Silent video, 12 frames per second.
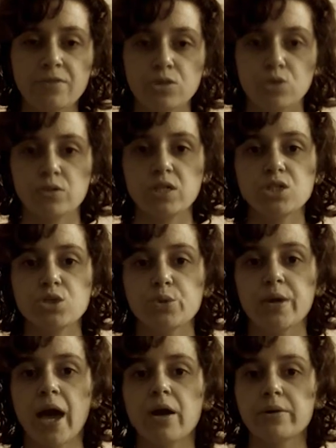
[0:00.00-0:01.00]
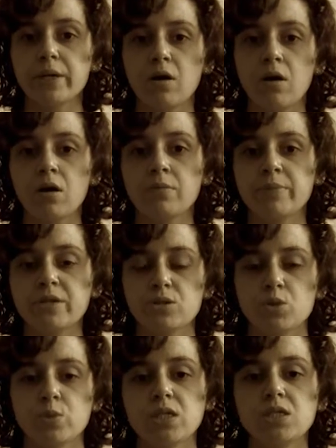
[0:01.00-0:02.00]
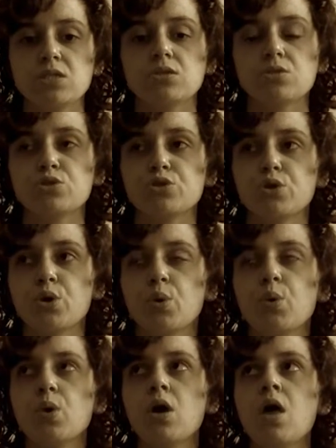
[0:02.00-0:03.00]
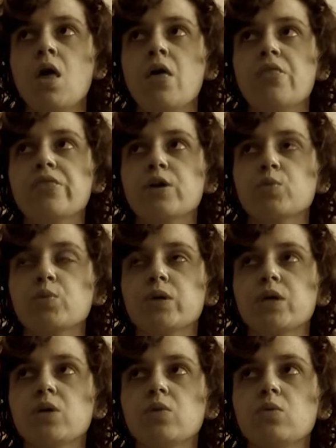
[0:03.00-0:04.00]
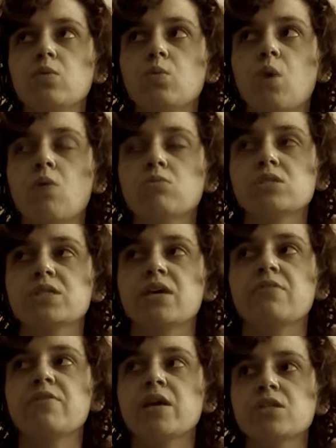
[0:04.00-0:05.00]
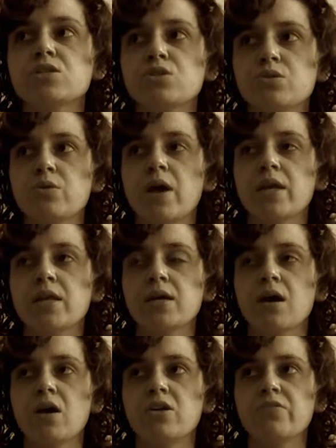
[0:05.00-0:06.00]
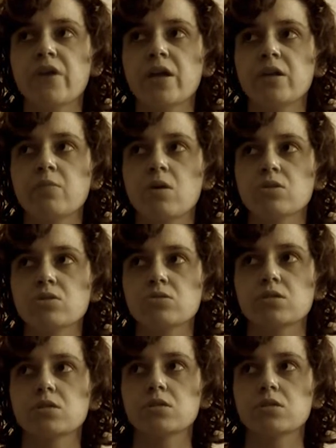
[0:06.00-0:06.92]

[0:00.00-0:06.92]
we have the strength to carry on, because we need to show that we won't give in to any kind